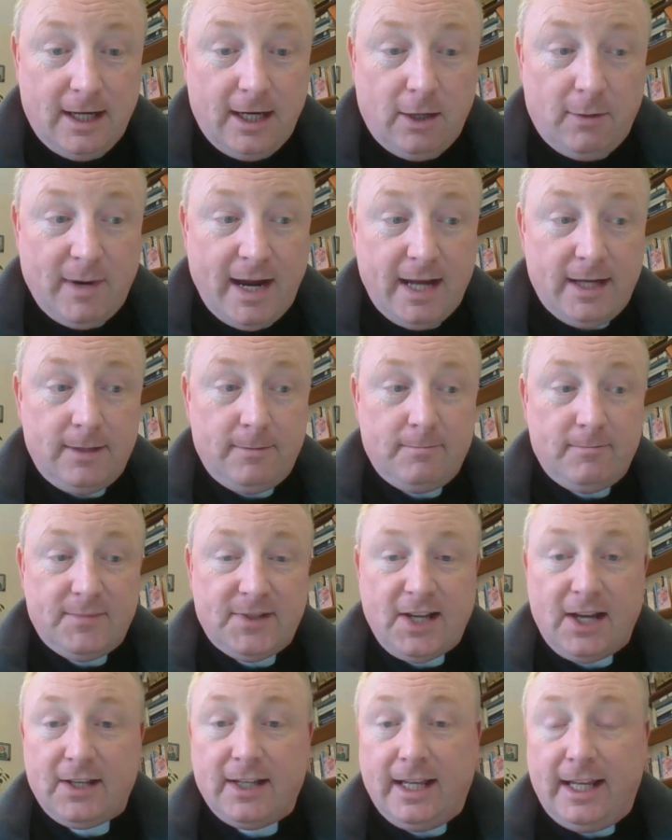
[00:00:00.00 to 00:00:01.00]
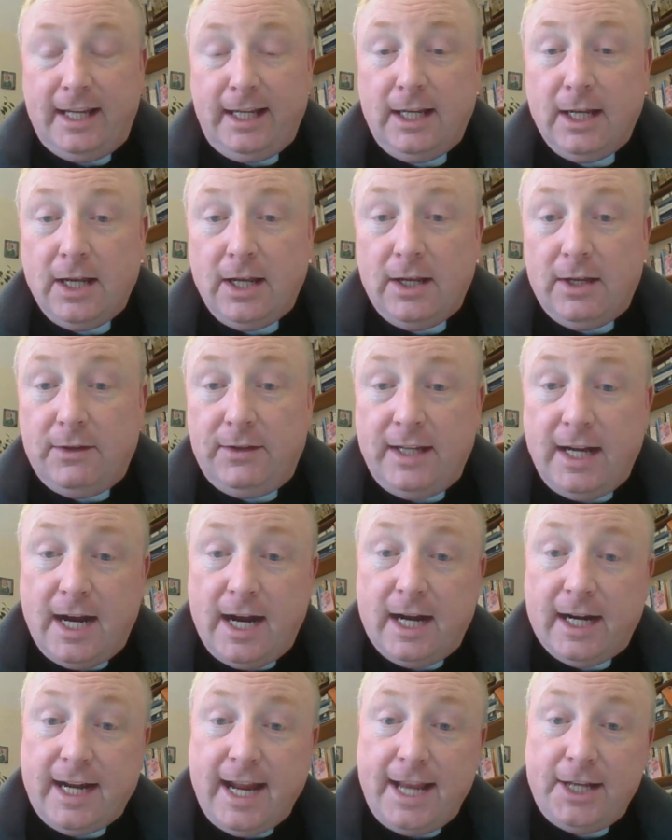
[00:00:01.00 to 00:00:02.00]
when suddenly the
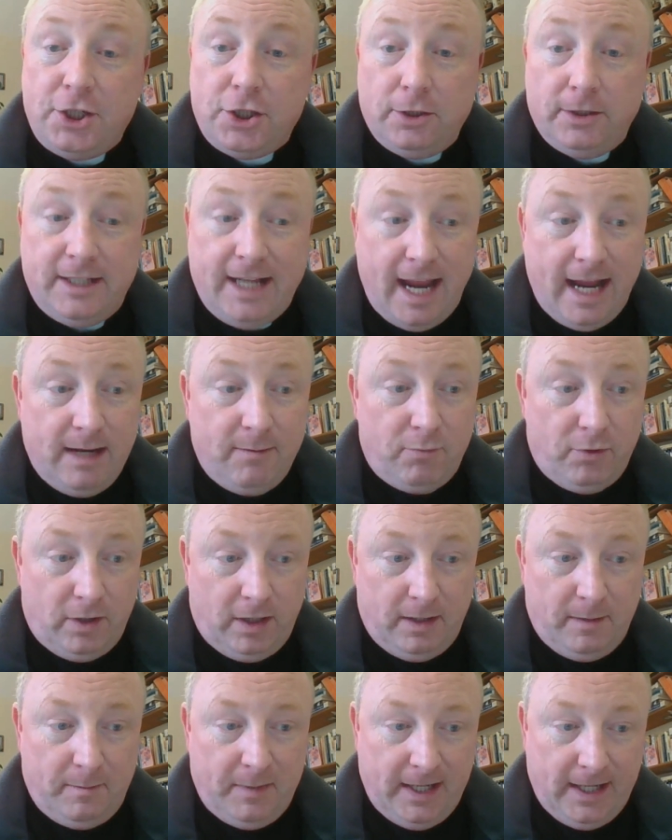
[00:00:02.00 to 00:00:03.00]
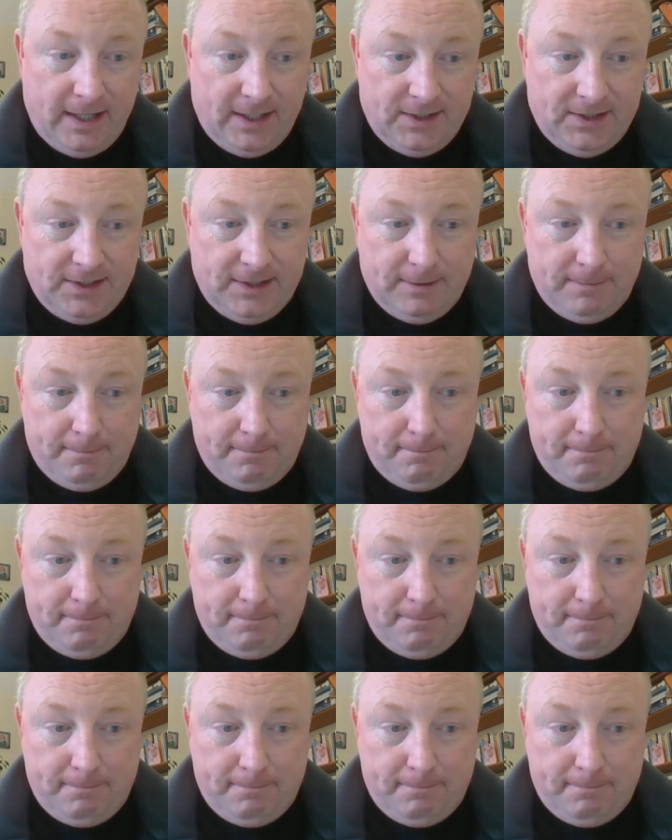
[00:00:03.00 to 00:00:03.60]
archangel Gabriel appears.